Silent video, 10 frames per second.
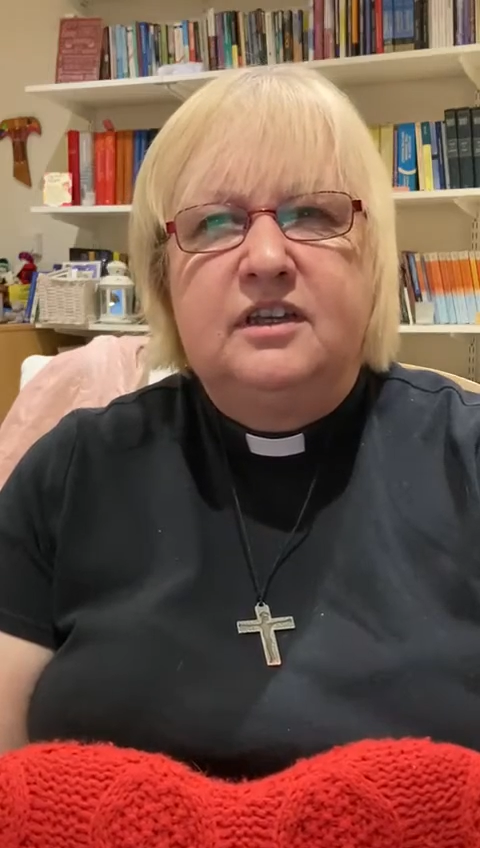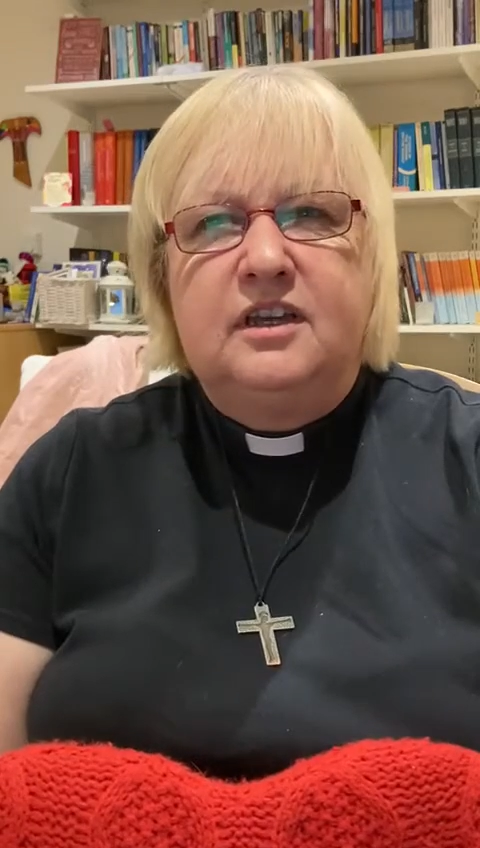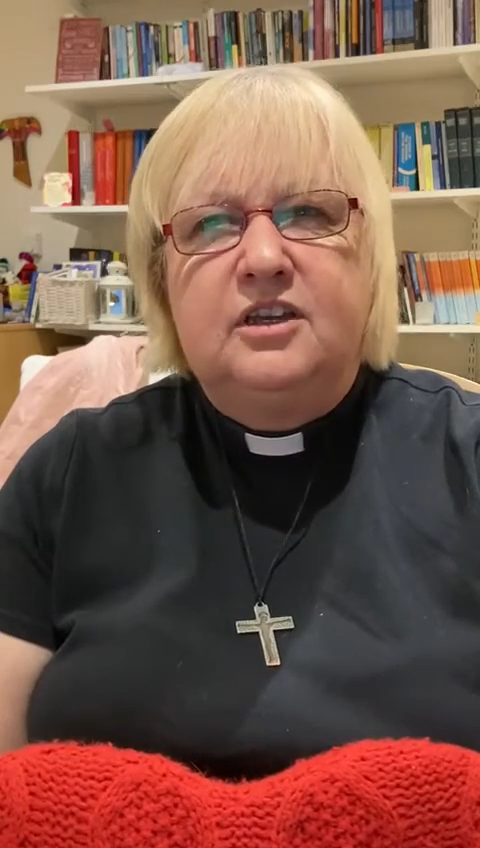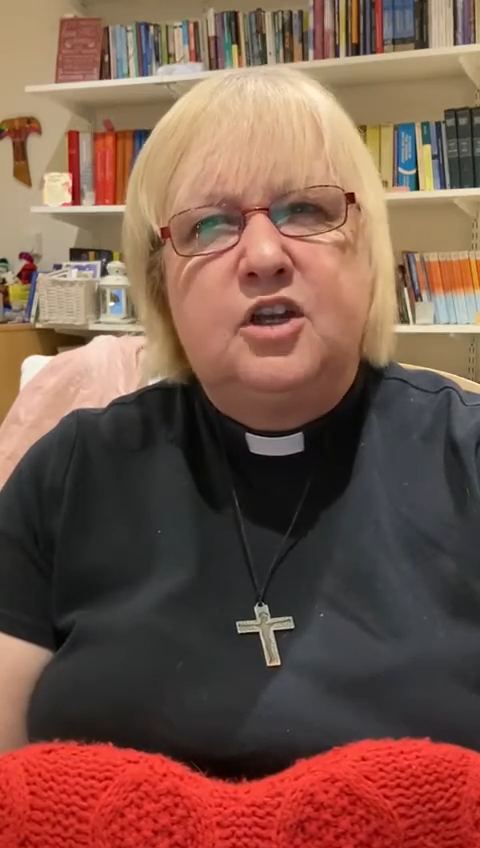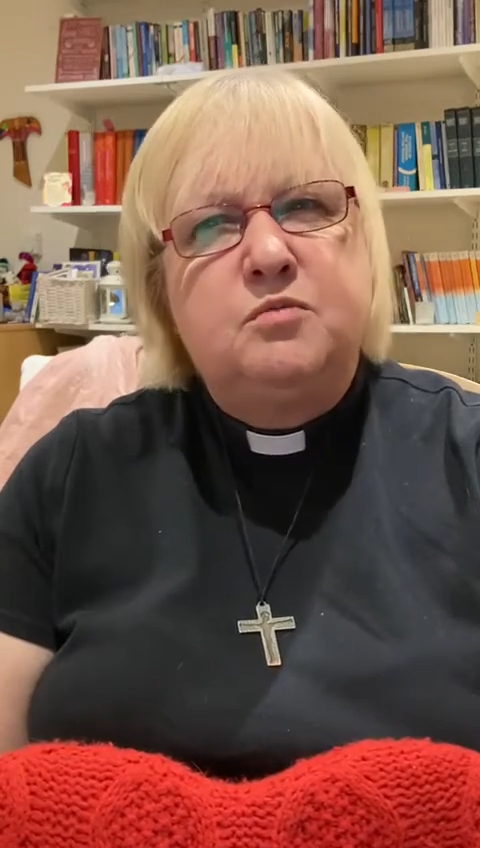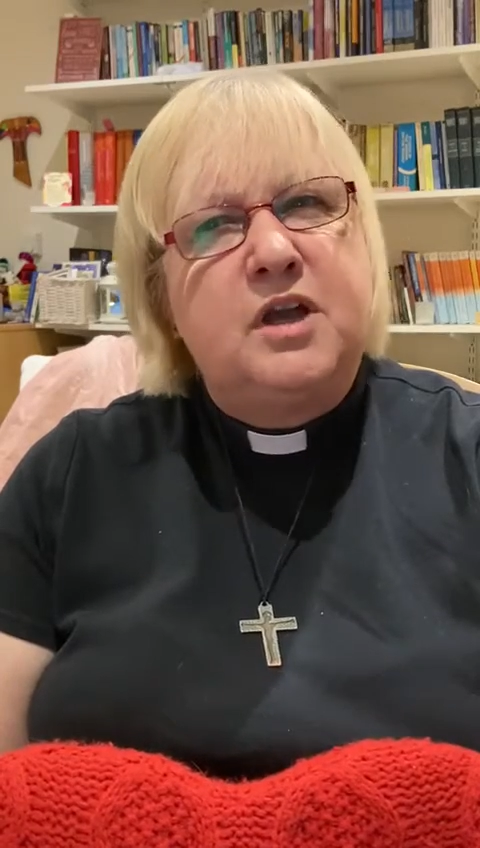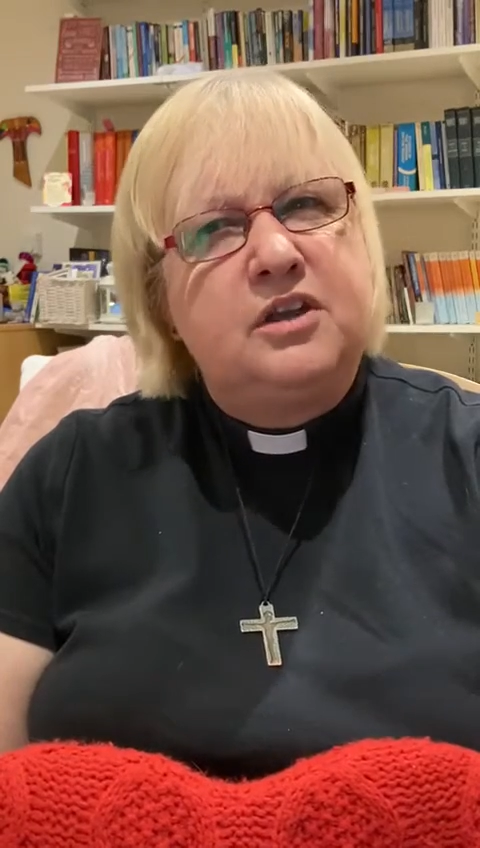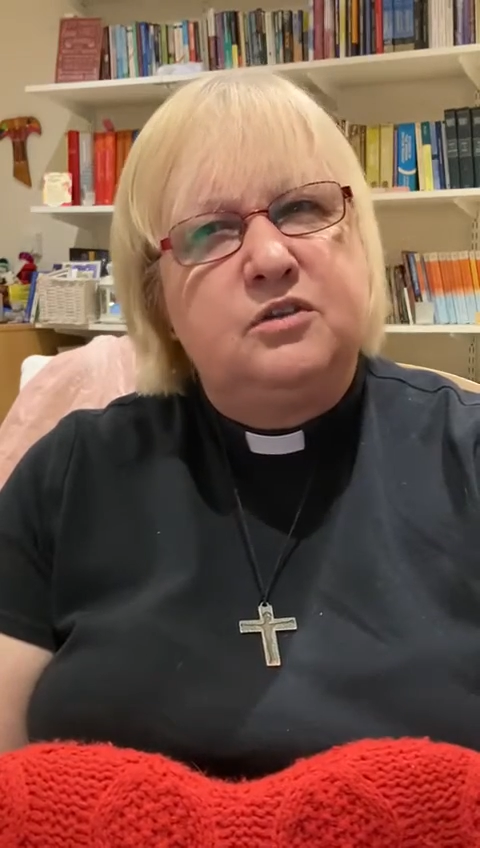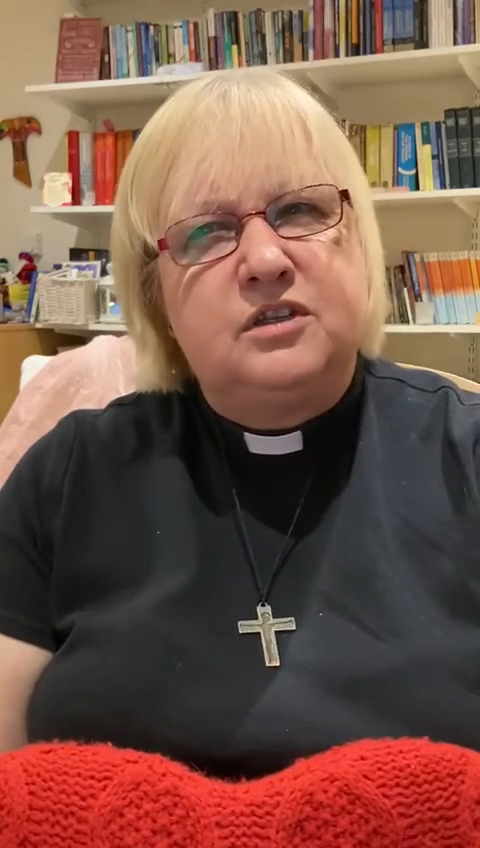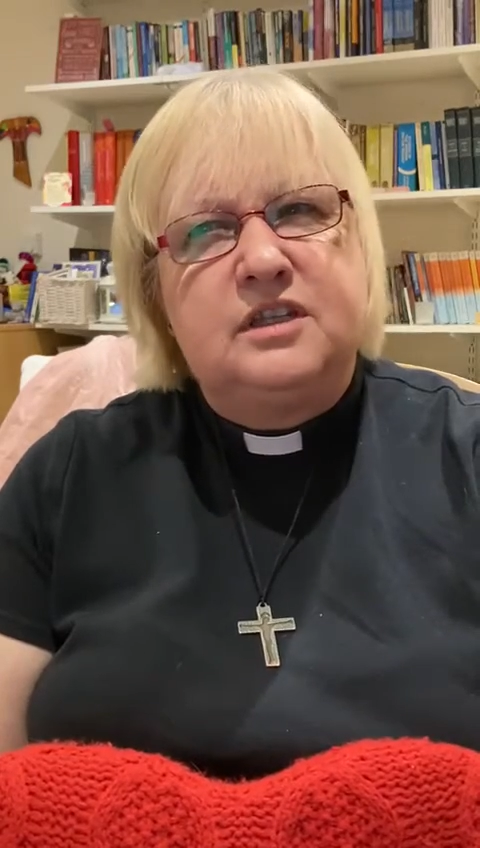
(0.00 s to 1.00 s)
And oh my
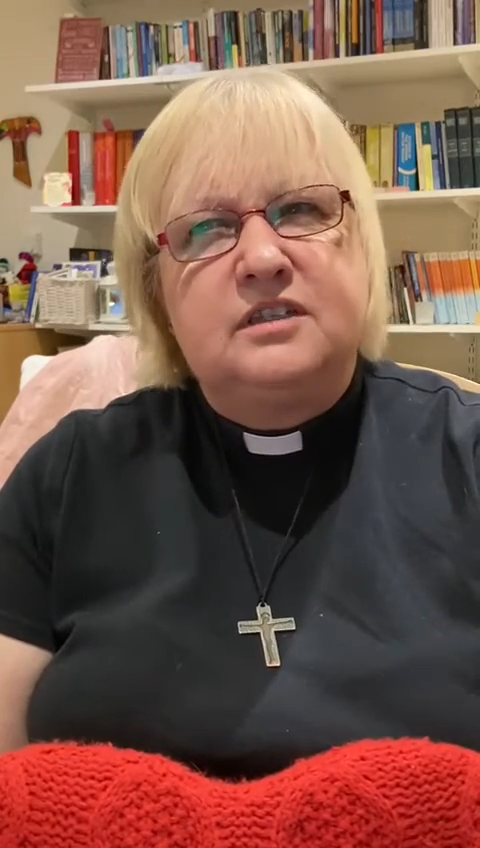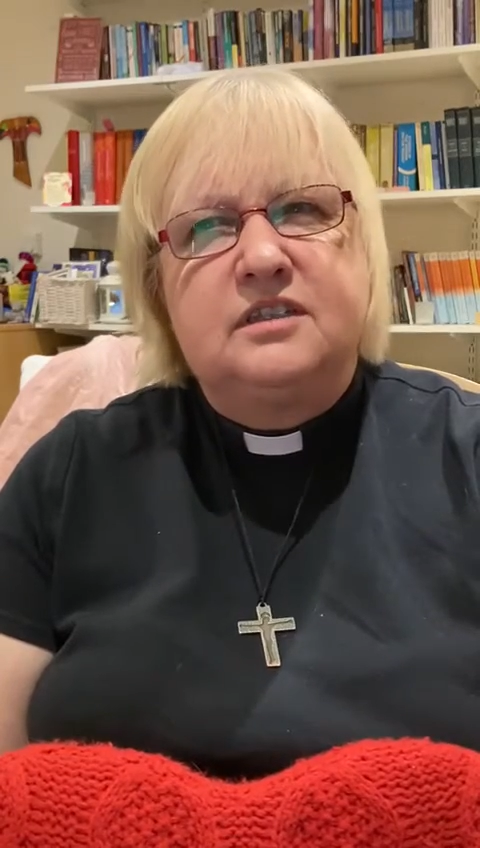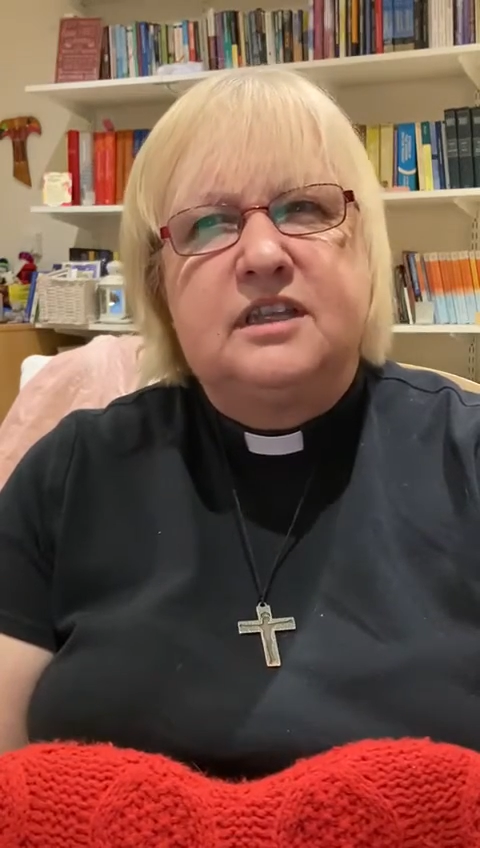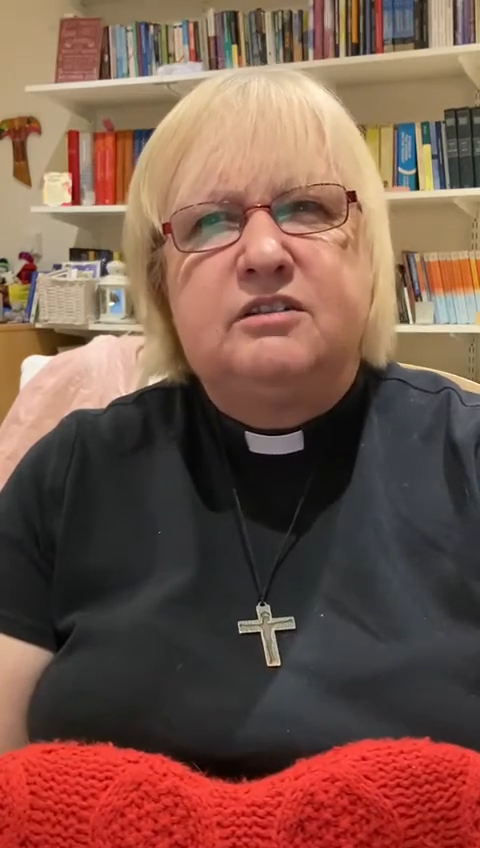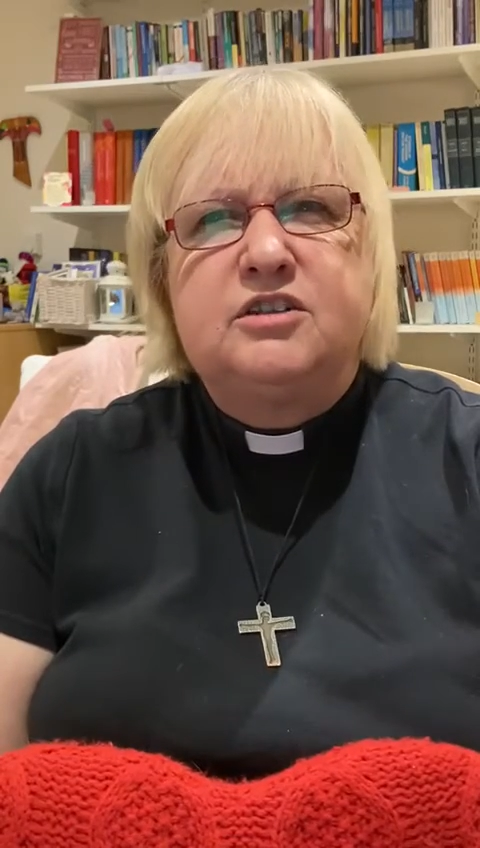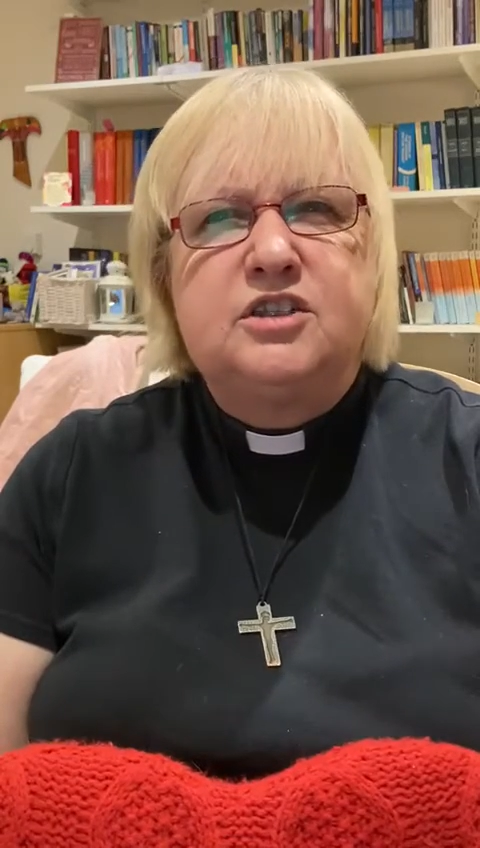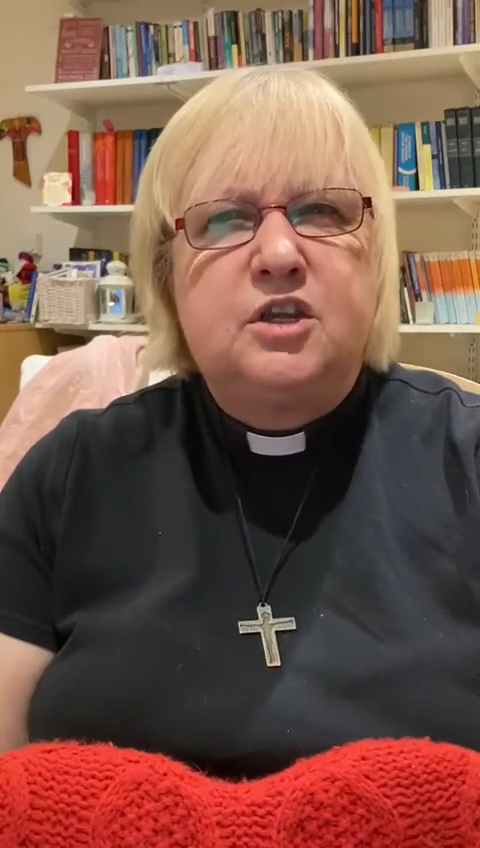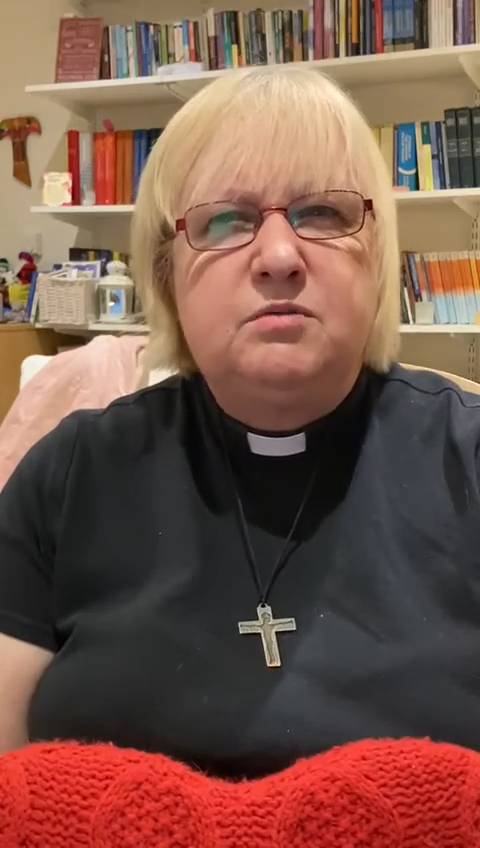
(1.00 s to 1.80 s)
goodness, there are so